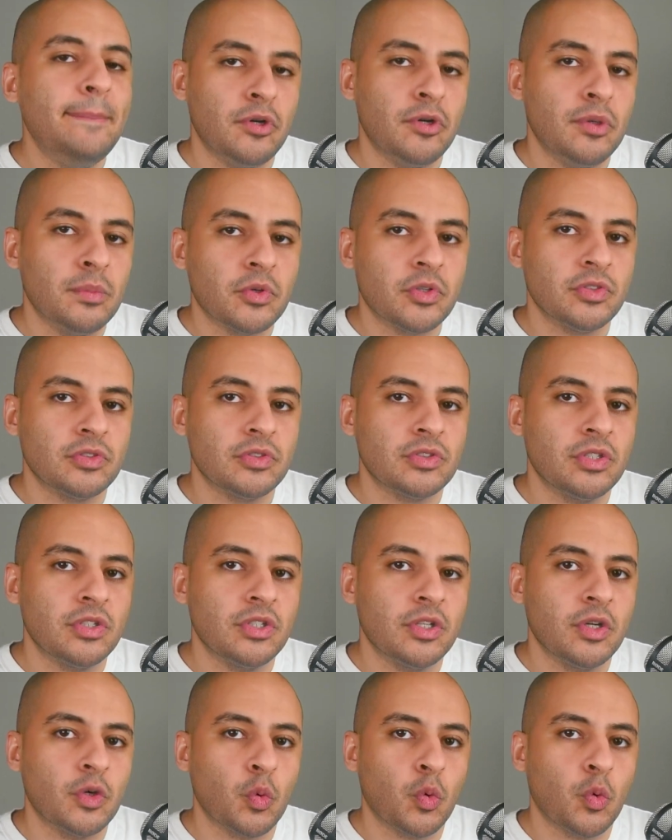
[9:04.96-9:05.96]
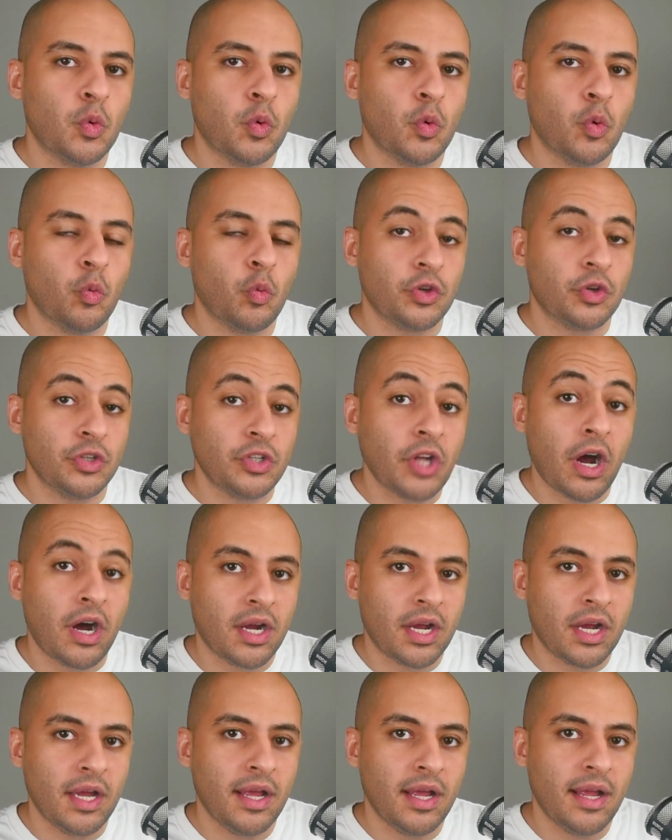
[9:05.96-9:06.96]
boomers were
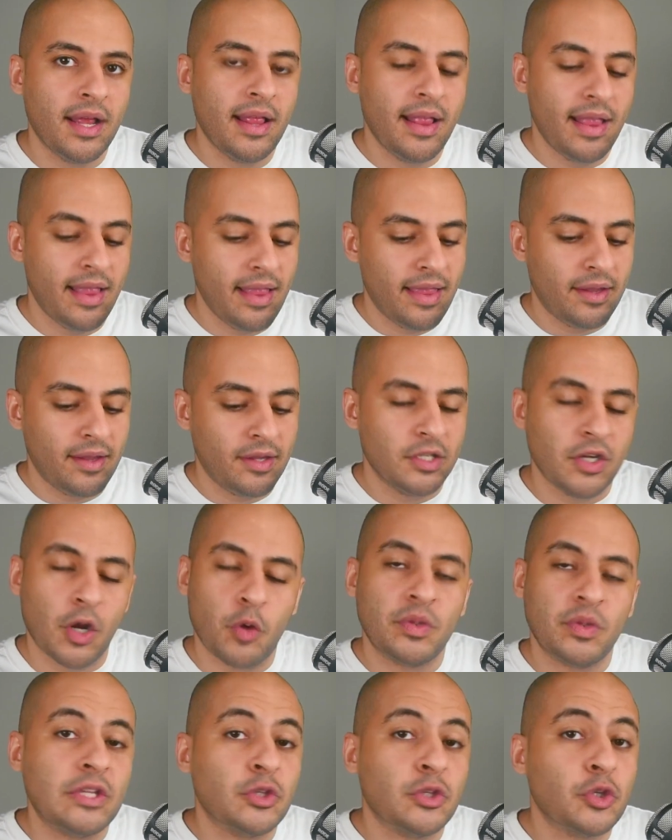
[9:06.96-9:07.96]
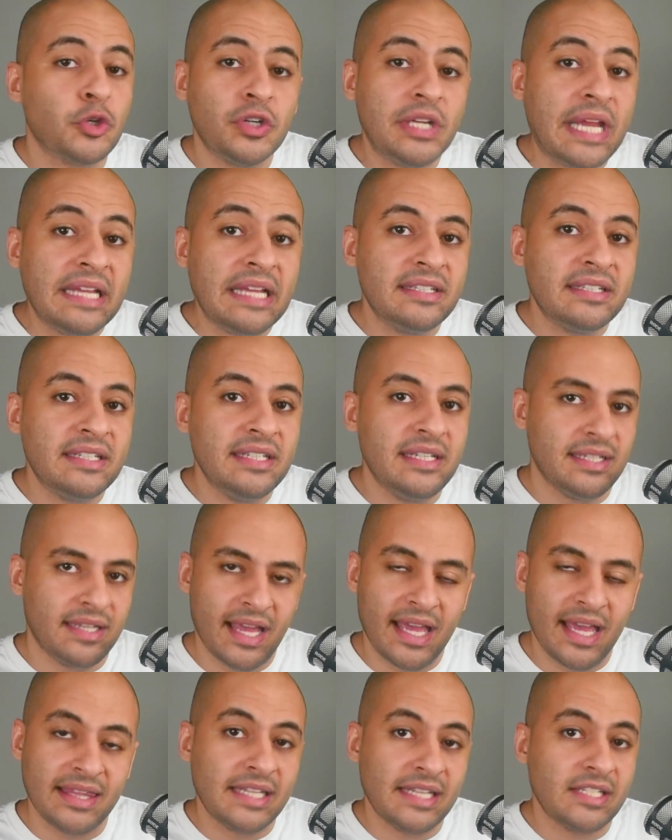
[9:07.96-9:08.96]
young, you know, when they turned 18
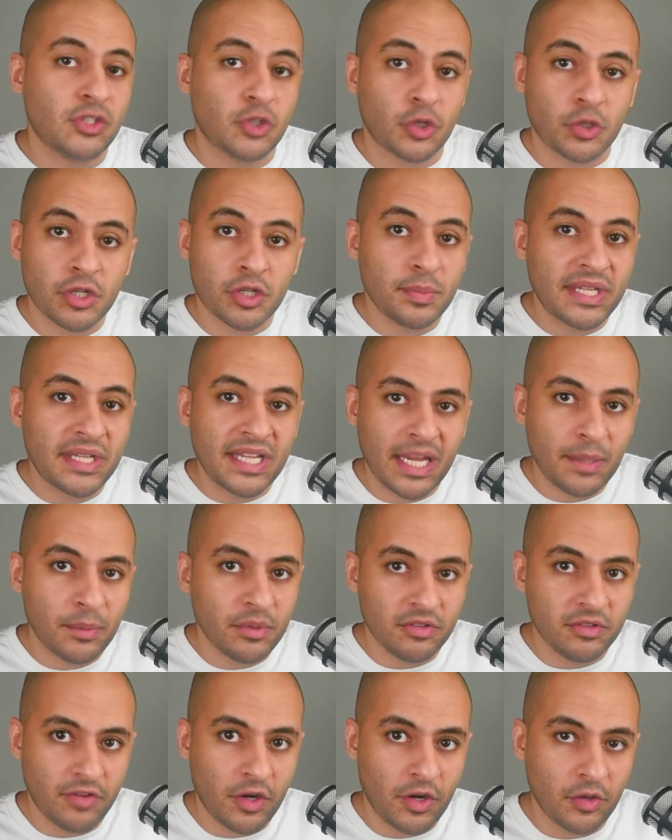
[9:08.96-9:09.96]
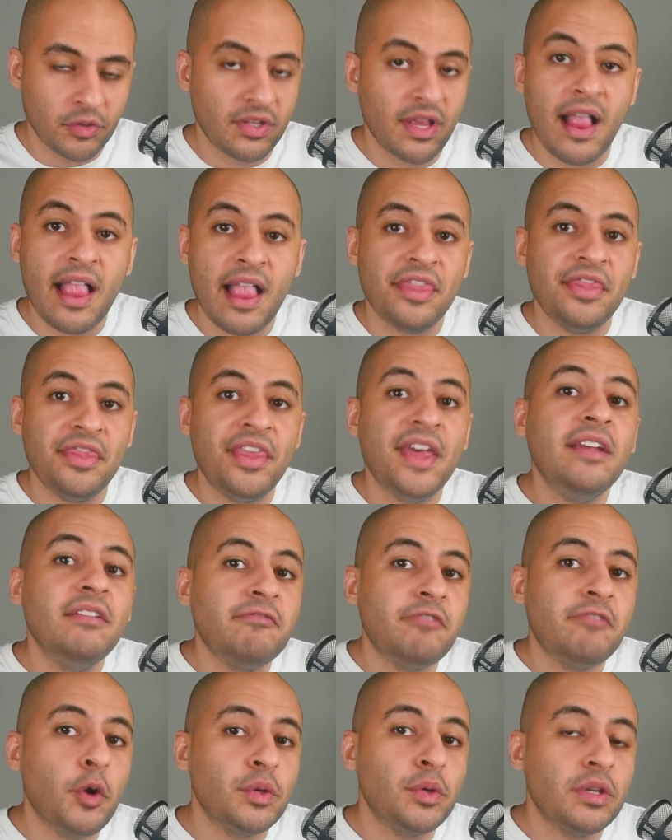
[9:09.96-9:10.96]
and they started being able to vote, they
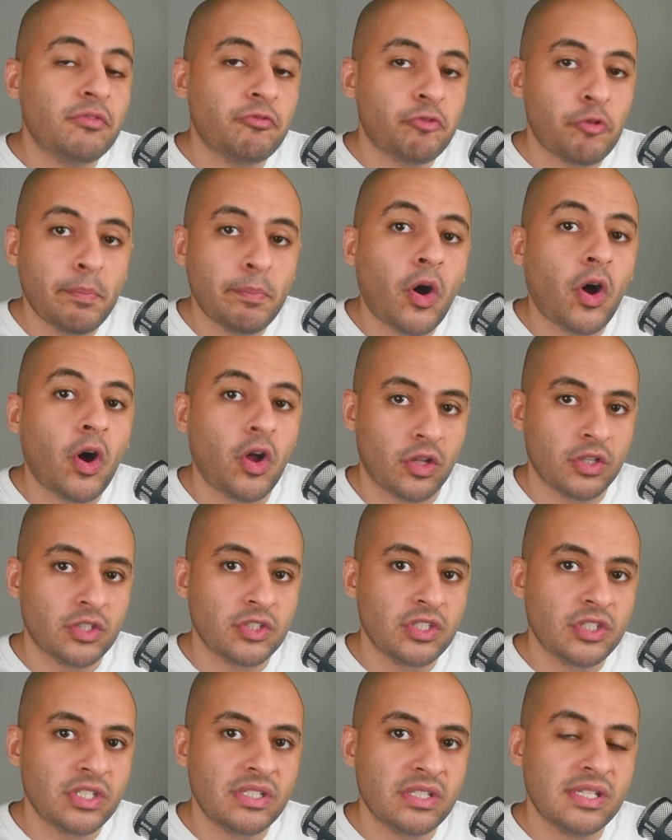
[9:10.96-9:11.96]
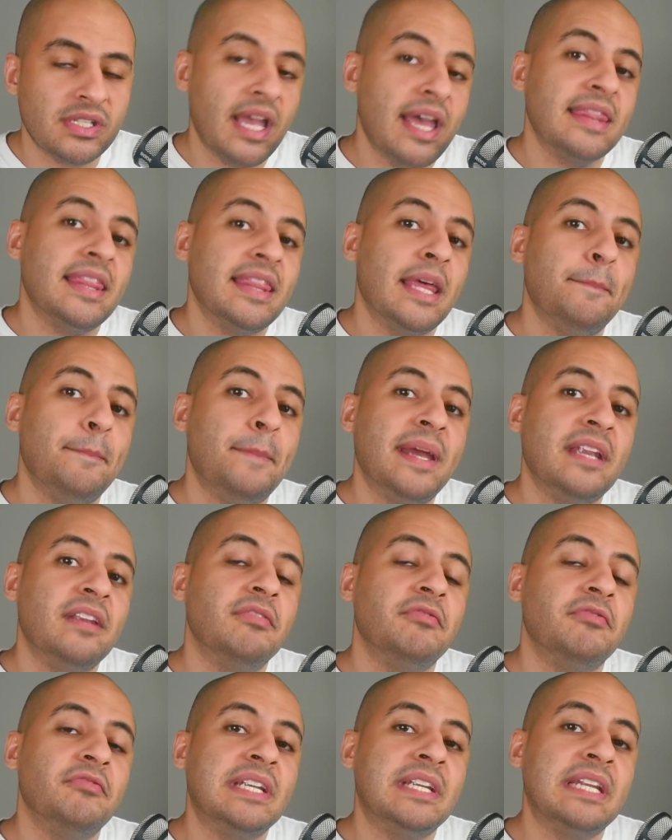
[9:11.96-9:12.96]
voted for policies that
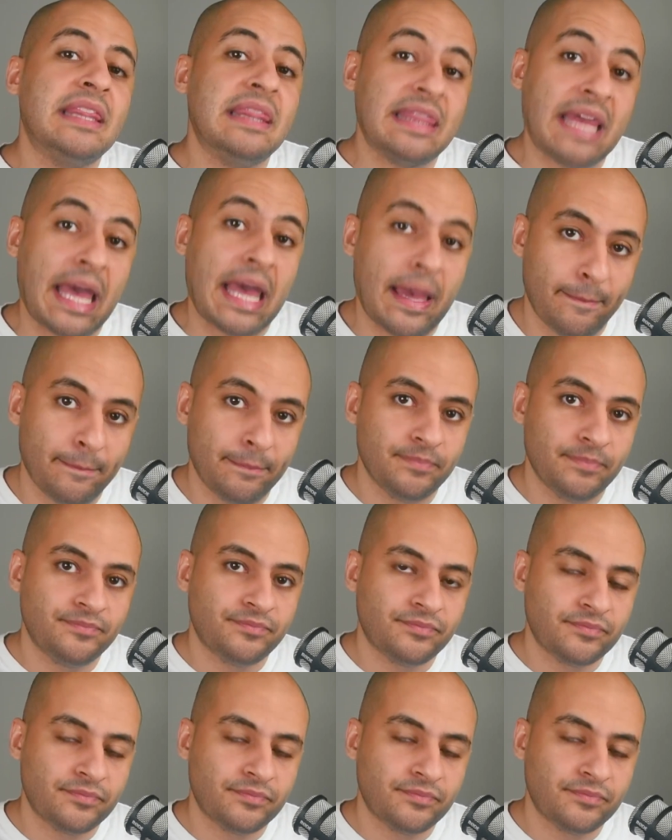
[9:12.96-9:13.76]
benefited them.